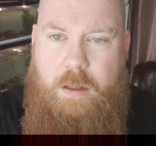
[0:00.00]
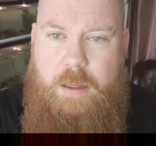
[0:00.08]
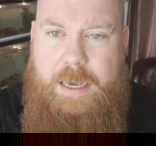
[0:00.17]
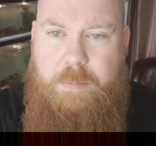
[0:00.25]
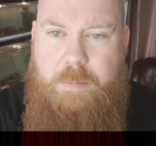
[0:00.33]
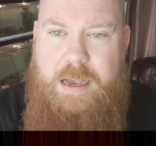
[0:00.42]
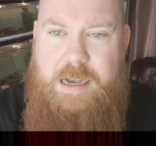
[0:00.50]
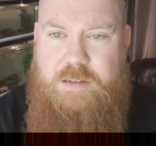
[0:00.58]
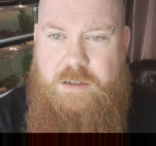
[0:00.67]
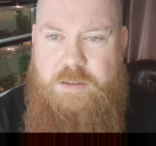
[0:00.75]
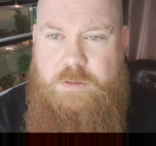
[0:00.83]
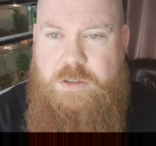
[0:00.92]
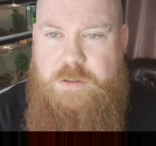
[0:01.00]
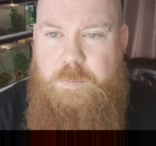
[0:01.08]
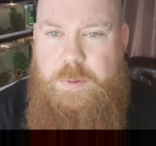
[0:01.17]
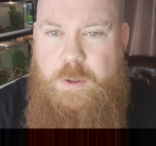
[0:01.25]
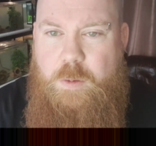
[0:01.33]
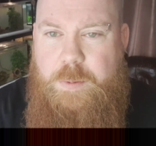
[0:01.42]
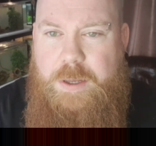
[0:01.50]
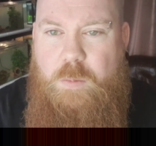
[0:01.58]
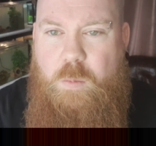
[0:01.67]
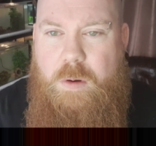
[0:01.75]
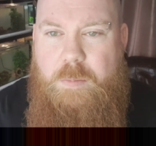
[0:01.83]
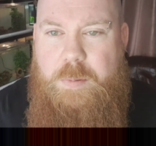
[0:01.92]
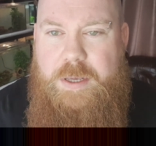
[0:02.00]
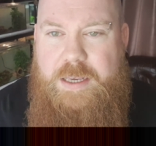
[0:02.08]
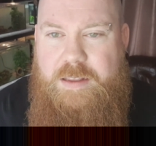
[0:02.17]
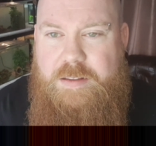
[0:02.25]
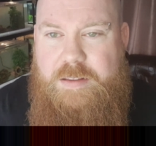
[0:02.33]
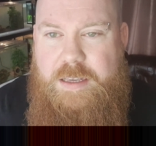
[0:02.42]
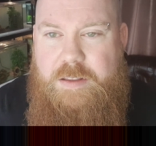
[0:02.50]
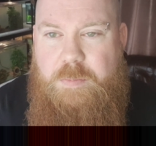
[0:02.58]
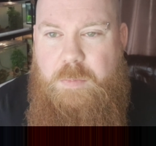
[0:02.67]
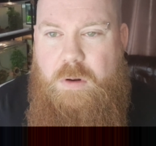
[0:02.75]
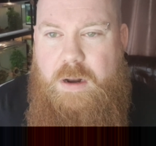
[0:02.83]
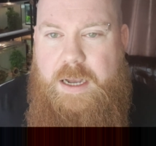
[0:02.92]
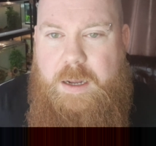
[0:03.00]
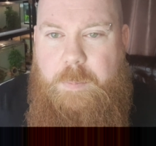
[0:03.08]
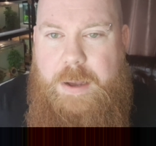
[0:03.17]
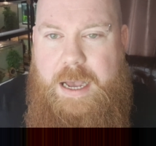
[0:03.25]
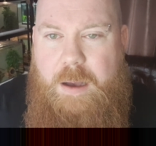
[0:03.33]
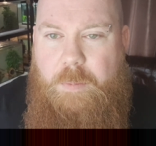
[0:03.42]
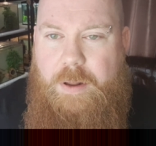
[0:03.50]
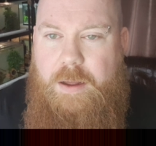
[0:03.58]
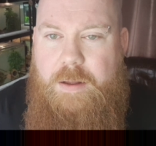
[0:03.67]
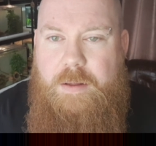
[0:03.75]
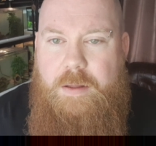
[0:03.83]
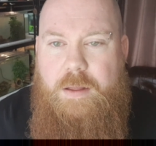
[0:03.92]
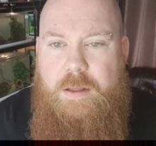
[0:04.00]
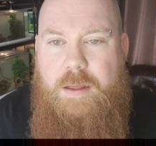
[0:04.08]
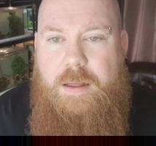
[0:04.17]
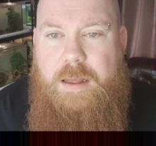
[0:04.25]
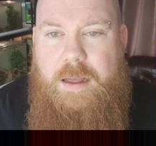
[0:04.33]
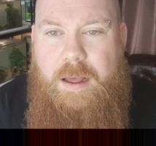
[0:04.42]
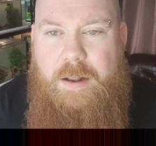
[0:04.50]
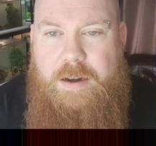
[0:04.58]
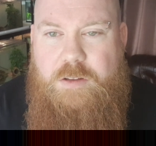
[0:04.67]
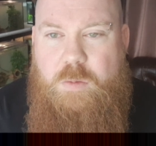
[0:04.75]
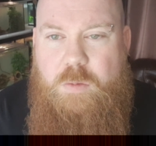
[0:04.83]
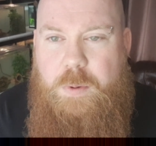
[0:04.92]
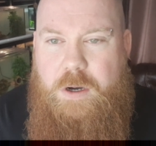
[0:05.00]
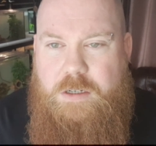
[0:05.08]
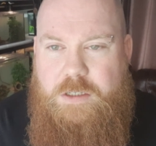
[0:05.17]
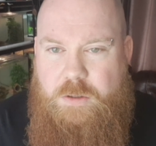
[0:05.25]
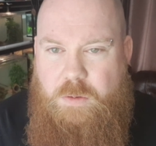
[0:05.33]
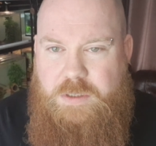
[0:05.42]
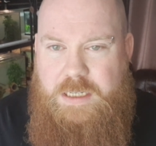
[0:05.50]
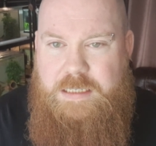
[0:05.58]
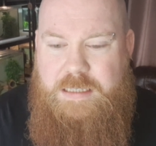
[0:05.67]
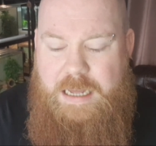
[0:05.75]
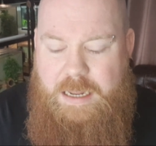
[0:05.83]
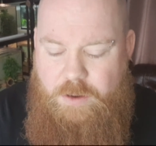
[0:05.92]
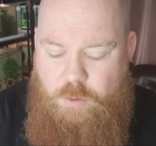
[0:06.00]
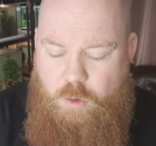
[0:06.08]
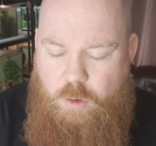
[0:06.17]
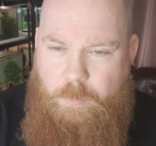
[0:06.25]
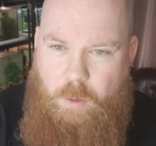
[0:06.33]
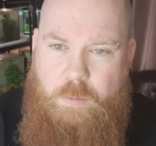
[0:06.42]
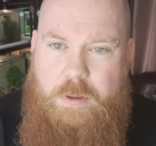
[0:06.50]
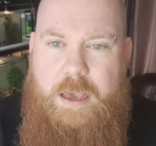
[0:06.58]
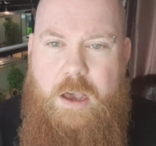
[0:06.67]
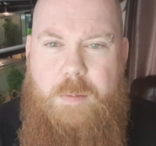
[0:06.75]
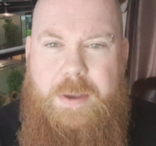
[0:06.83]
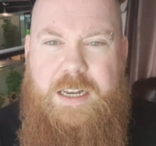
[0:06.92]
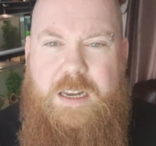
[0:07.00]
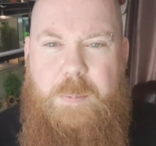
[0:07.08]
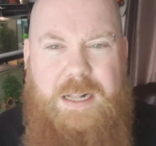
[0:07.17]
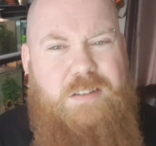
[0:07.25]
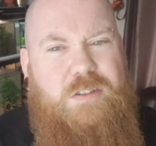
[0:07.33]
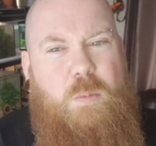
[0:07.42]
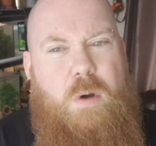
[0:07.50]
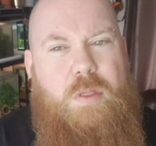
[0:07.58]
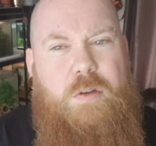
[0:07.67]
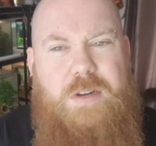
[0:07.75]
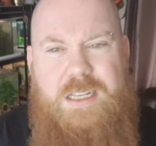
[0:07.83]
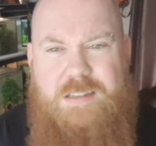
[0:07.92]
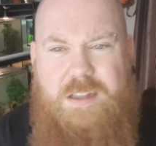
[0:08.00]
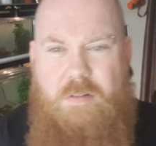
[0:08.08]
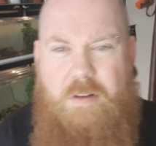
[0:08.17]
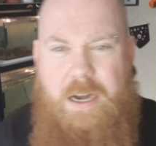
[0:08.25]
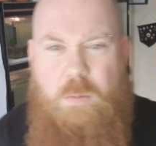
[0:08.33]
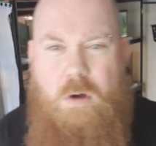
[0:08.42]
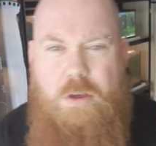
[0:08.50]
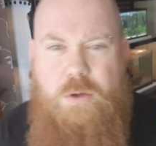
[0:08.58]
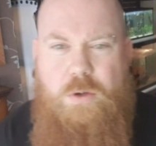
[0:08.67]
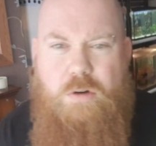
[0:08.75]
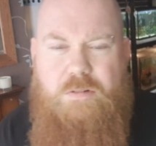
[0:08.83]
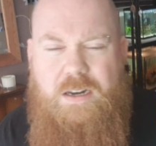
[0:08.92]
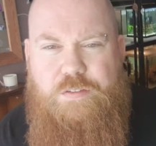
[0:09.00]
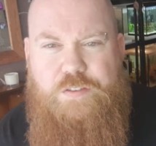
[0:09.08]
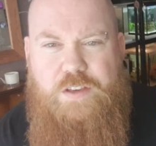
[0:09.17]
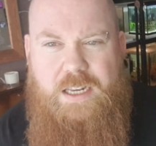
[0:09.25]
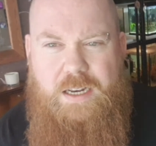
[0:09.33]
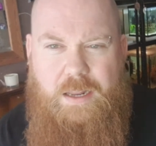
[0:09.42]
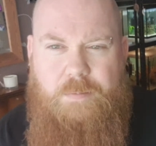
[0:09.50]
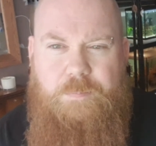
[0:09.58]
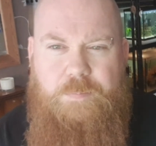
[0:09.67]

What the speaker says: Hey, my axolotl doesn't poop in one piece. It's more like a powder and little particles. Is that normal? It depends on what they're eating, really. What are you currently feeding?